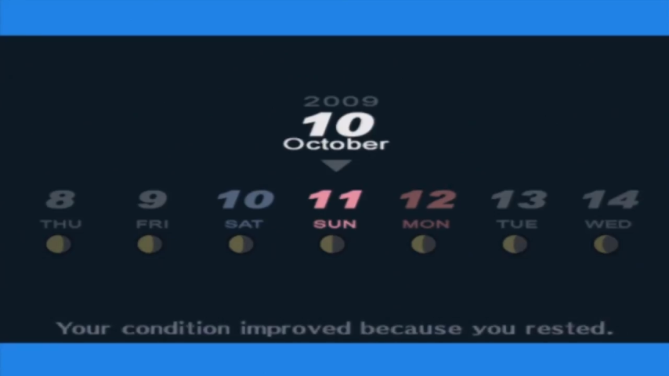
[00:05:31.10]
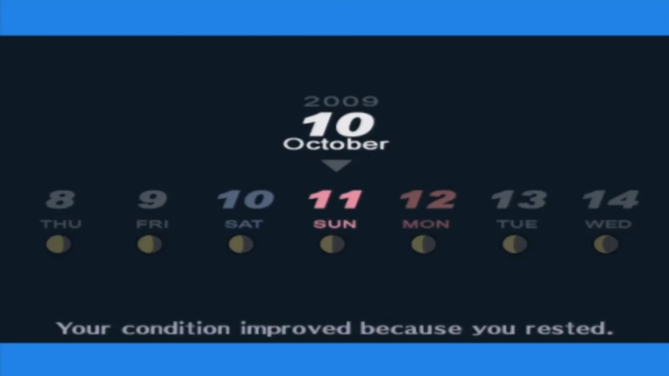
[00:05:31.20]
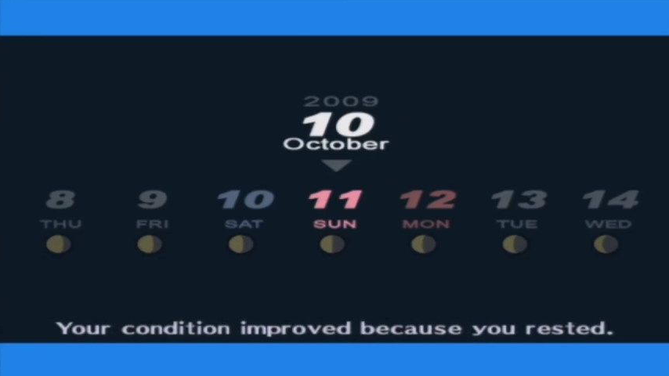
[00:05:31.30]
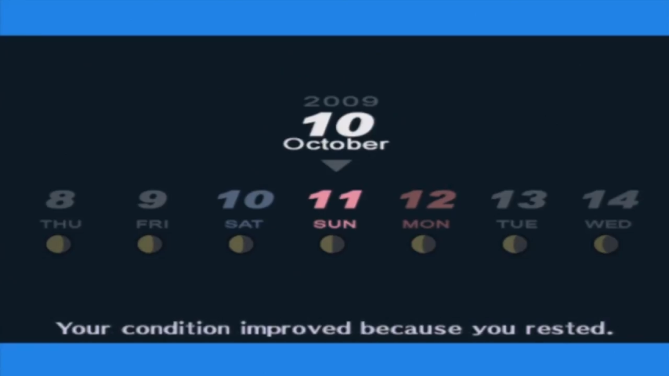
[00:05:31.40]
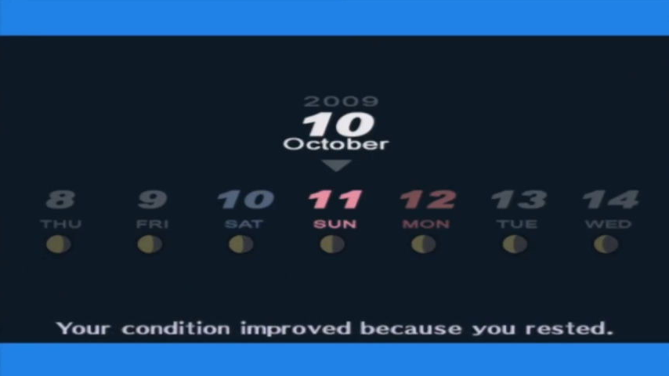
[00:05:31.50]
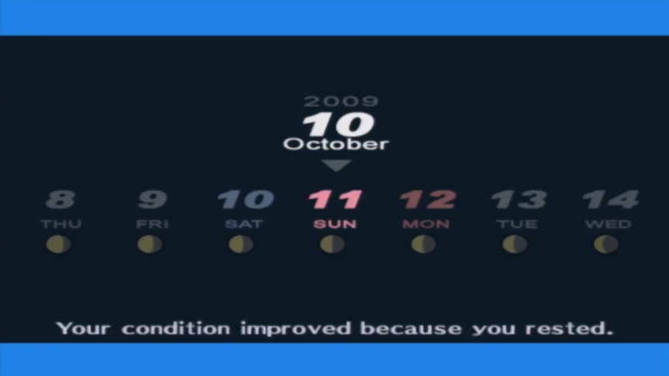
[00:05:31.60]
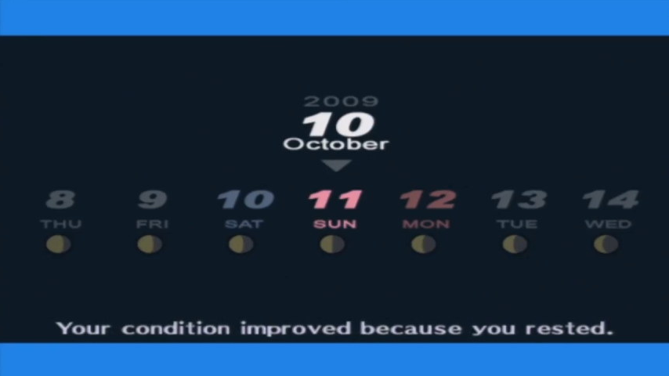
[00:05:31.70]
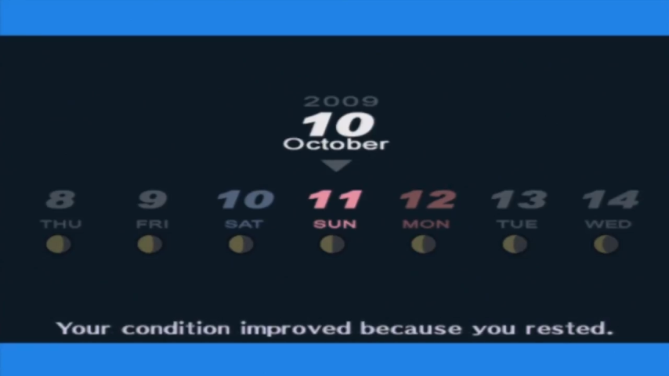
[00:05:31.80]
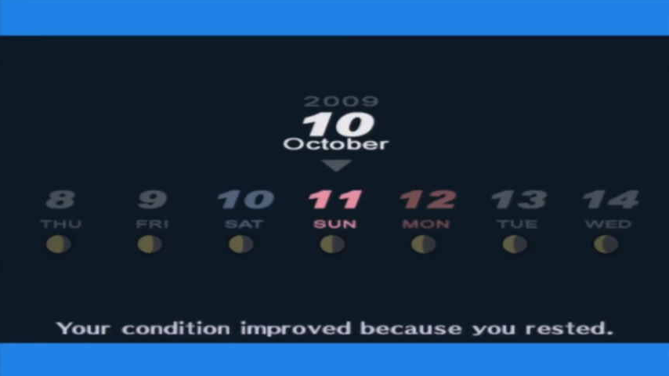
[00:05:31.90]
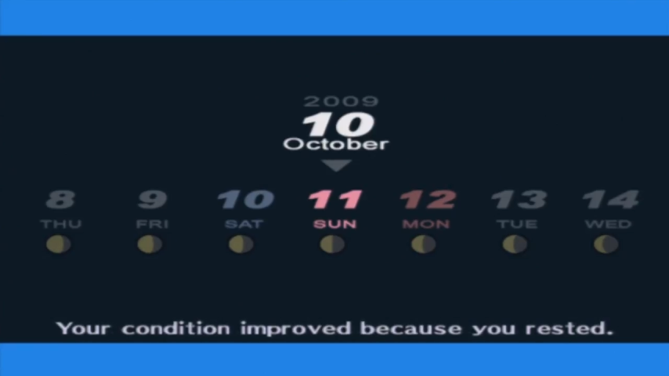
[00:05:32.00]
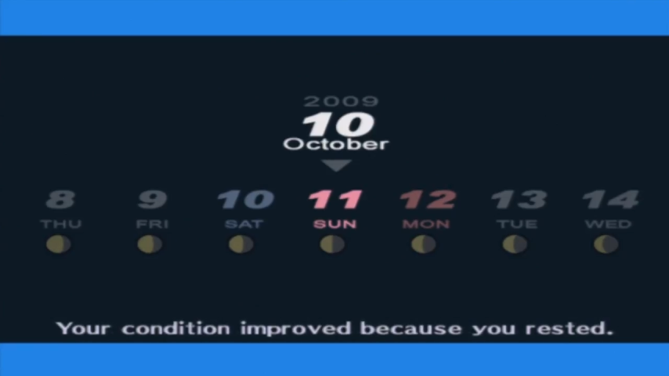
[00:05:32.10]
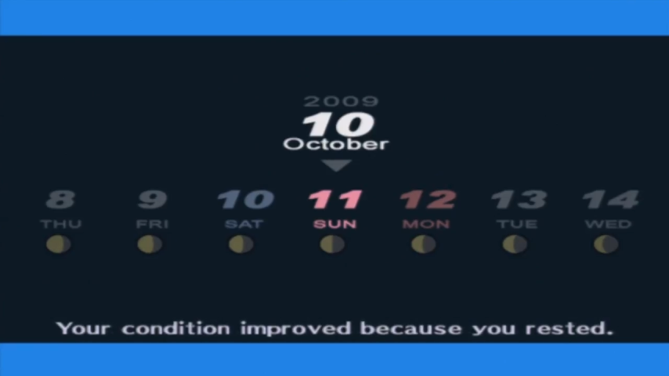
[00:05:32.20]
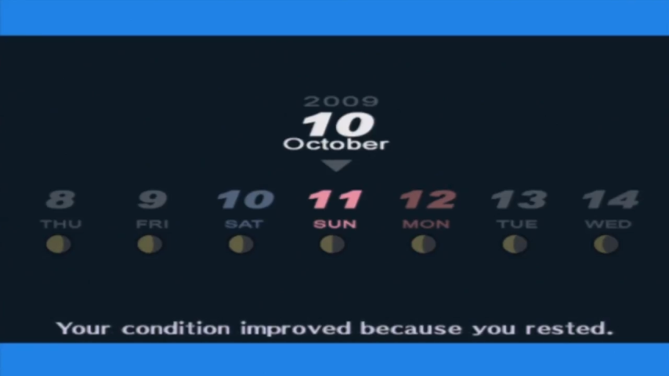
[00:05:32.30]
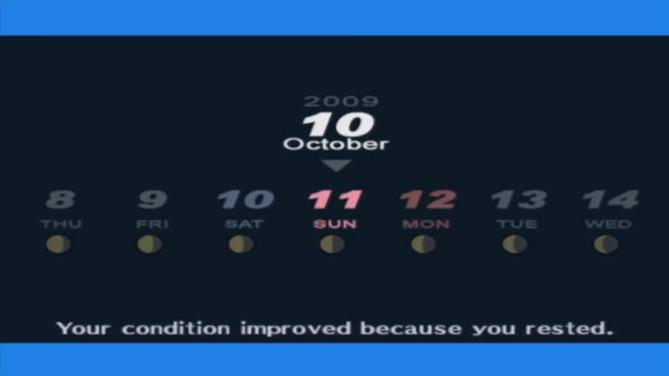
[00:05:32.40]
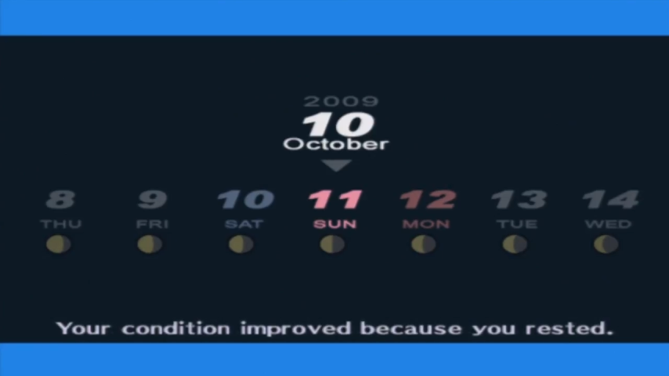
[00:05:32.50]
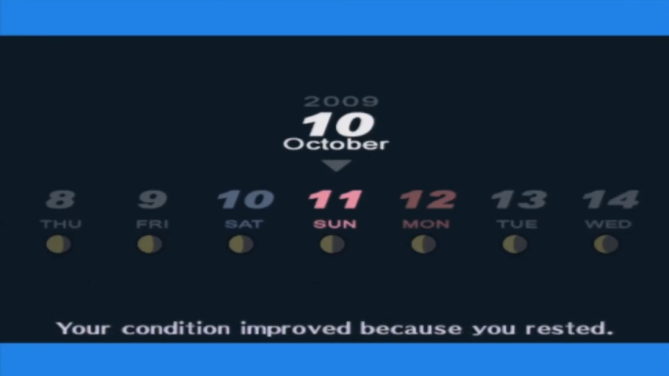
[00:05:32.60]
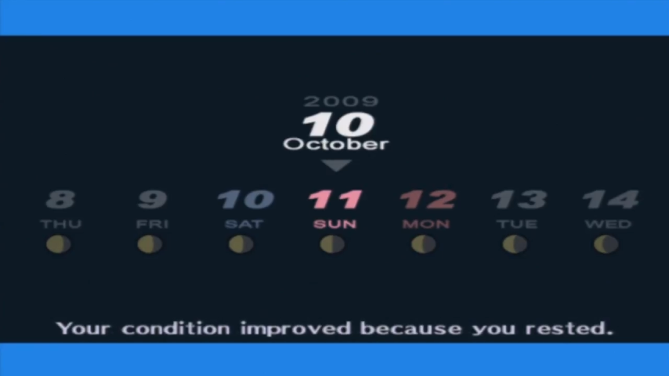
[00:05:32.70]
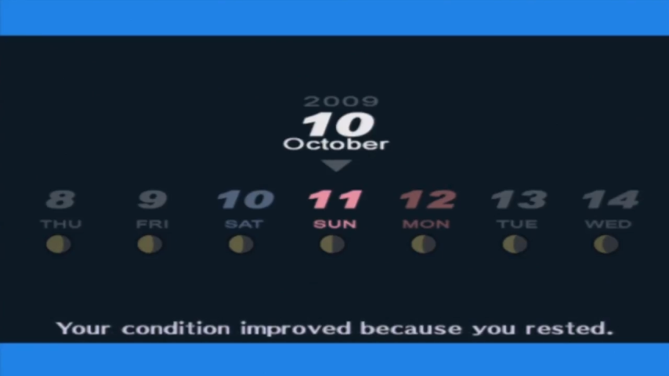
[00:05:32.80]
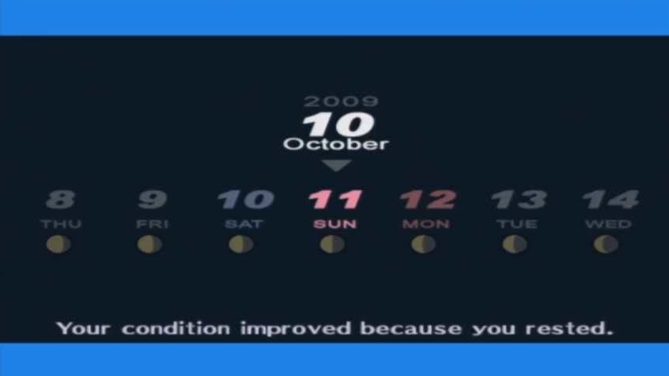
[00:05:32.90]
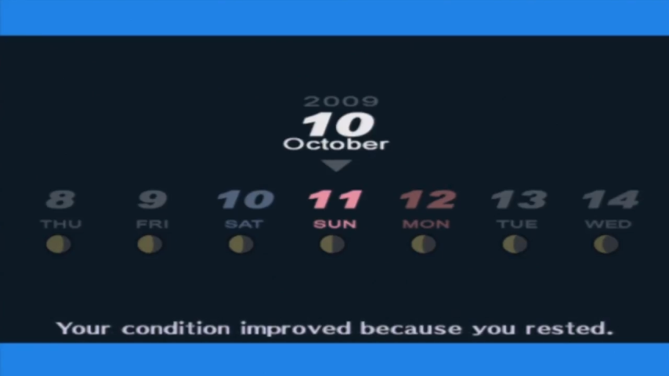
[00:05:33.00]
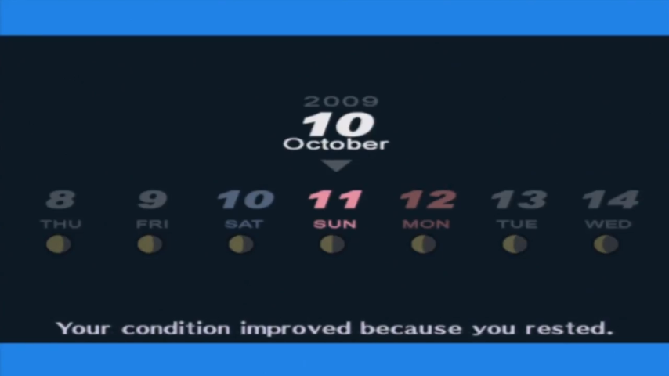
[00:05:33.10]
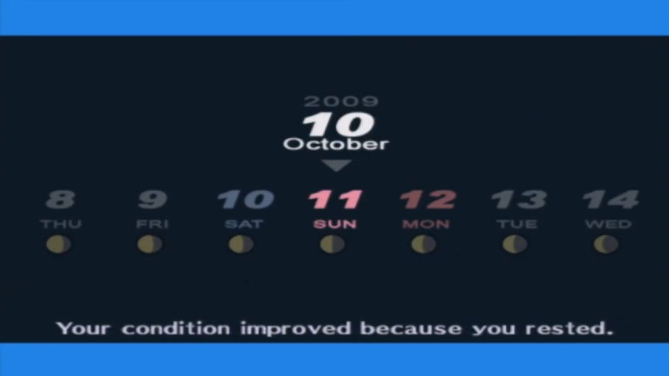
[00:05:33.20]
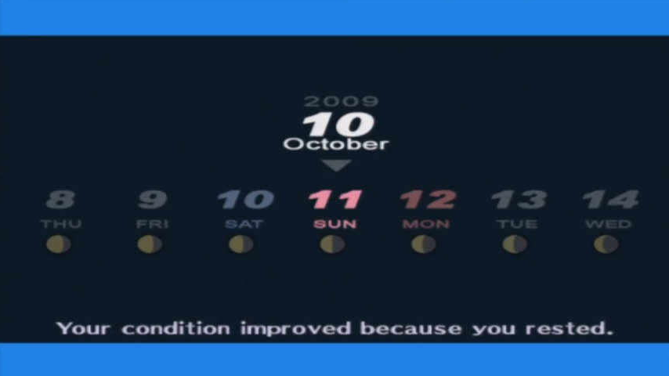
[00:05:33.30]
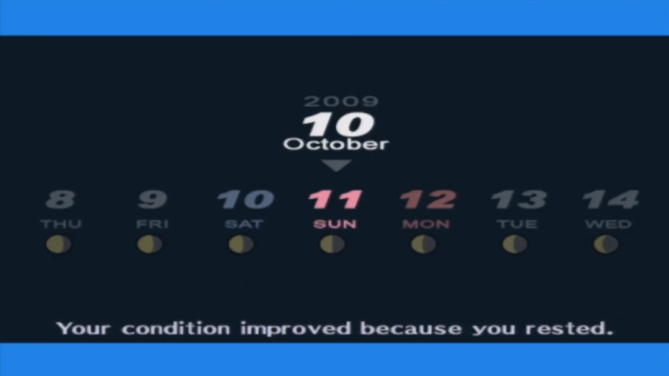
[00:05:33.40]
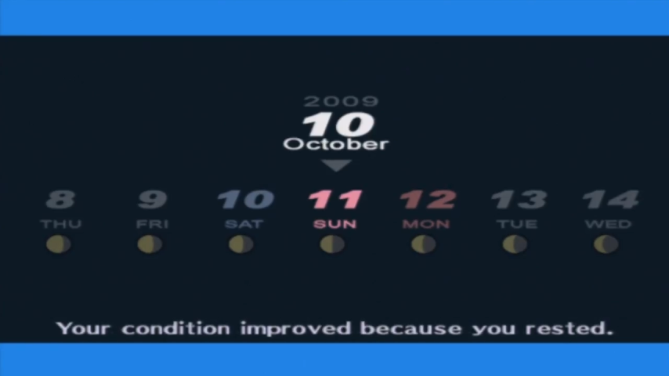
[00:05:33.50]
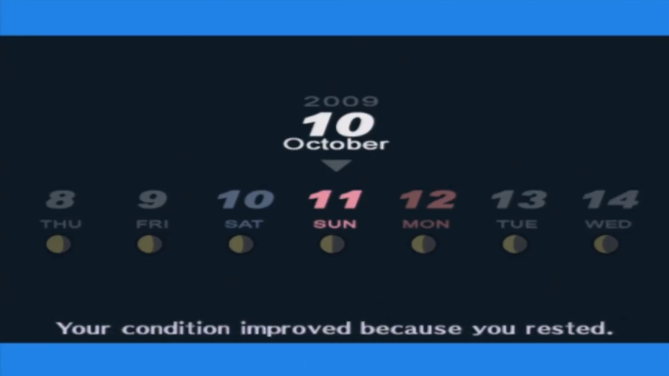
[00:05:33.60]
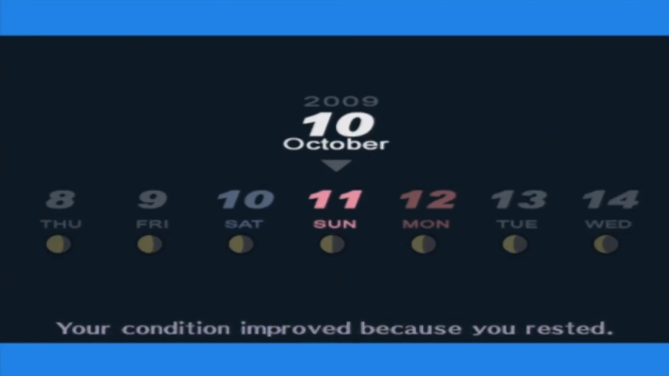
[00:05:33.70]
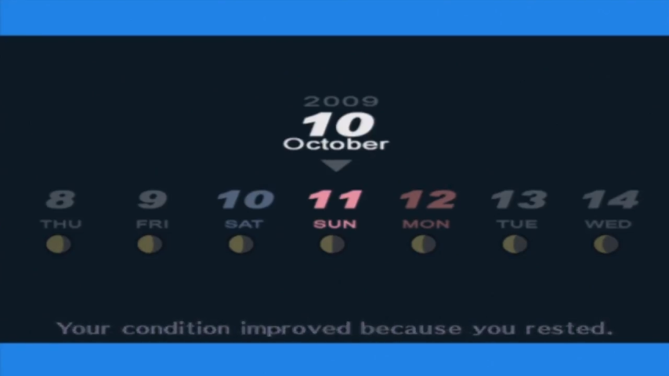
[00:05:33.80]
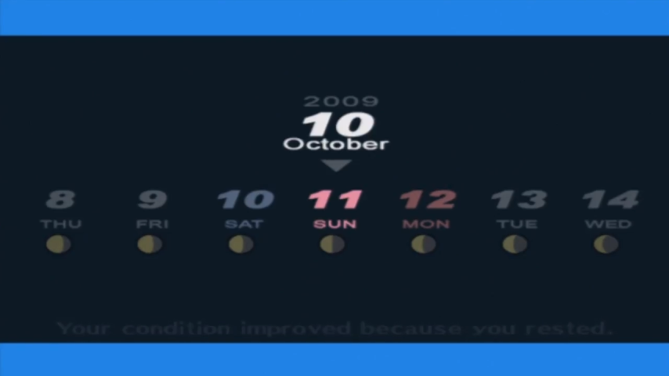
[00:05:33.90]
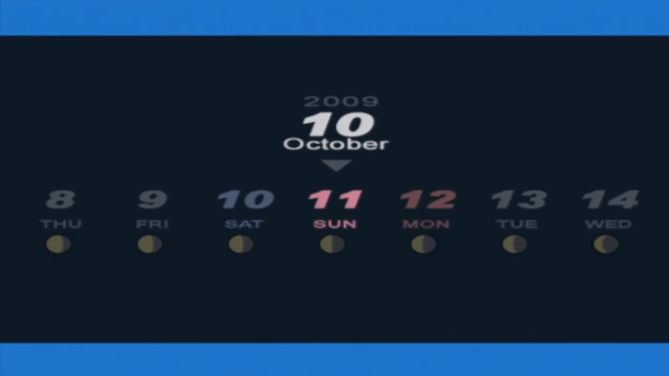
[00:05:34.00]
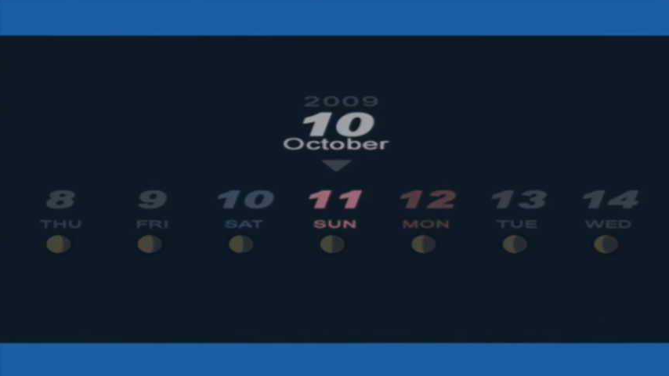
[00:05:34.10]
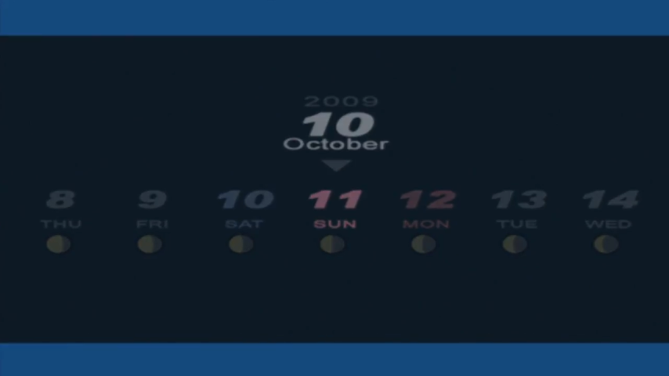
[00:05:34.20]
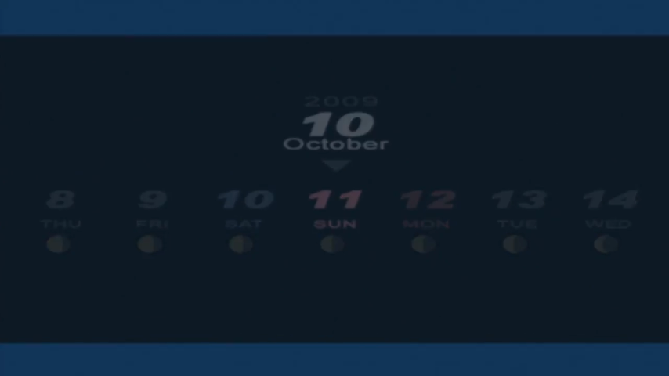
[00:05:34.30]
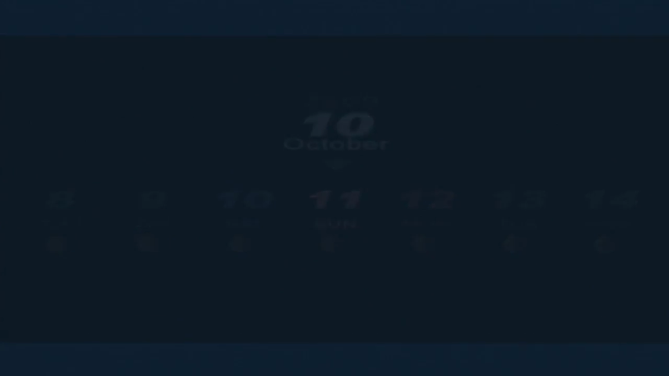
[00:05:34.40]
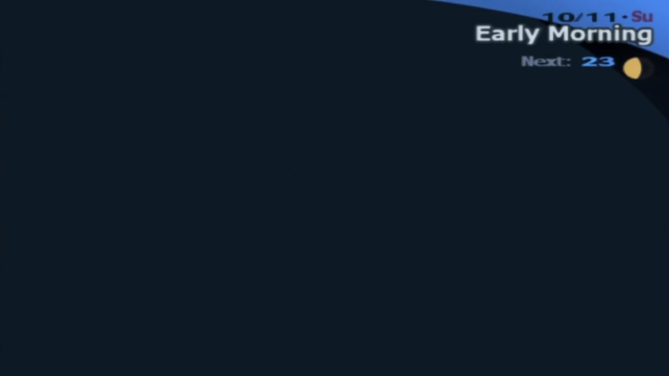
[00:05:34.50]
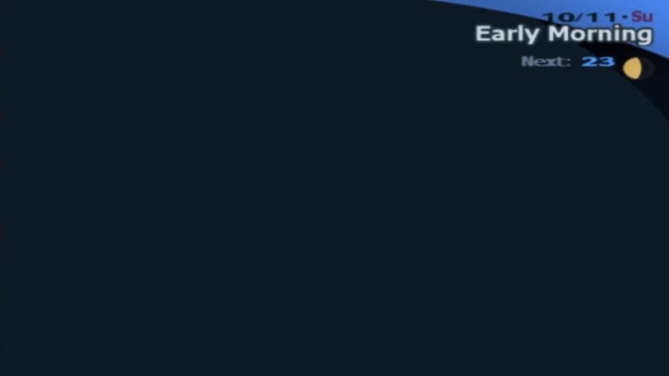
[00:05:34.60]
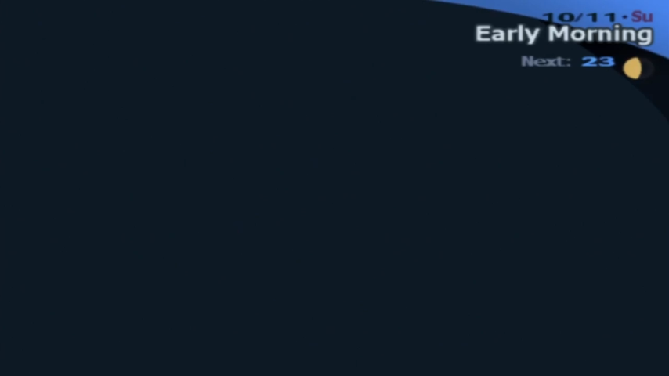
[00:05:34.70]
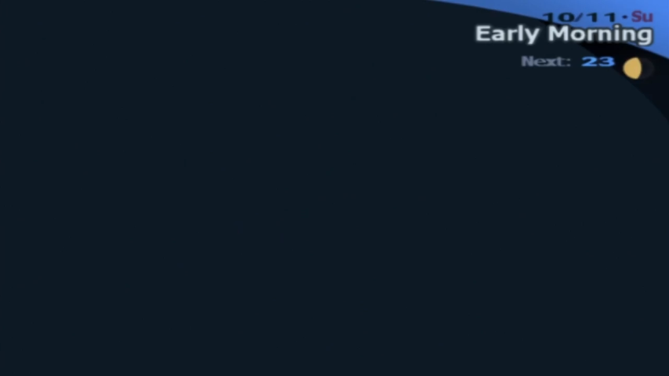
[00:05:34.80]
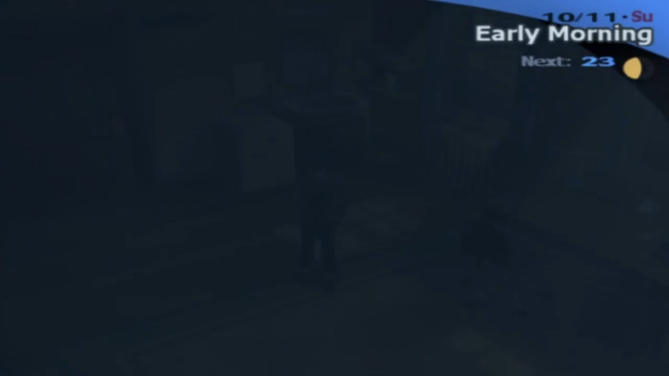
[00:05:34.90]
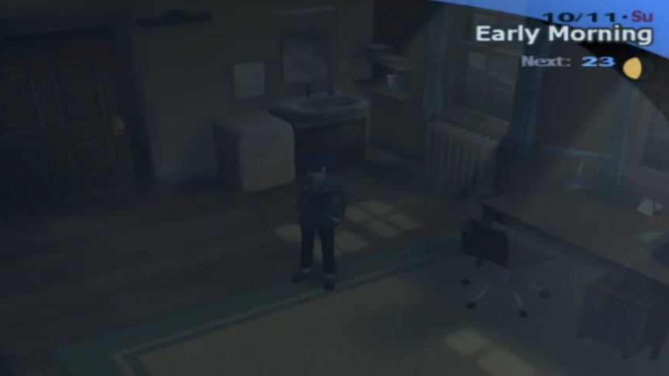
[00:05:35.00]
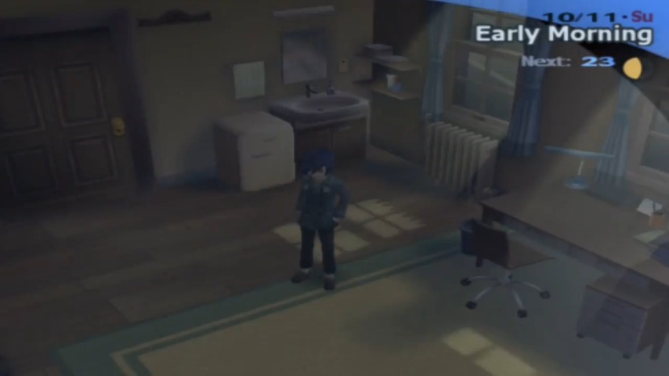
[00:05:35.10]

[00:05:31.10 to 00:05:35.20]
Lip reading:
(no speaker visible)